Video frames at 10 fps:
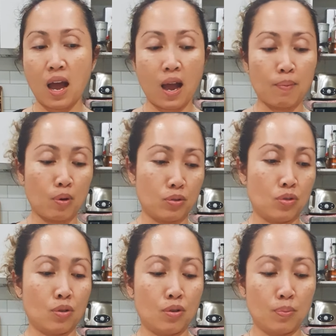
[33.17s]
I'm
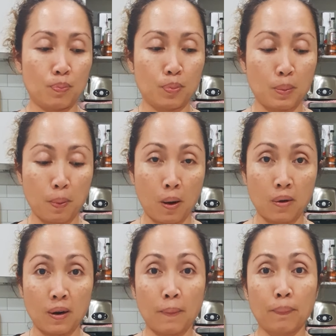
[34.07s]
also
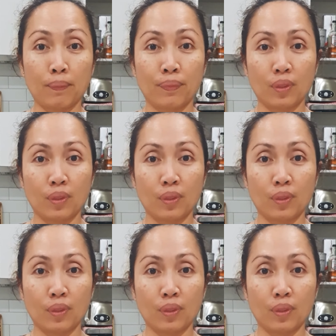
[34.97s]
preparing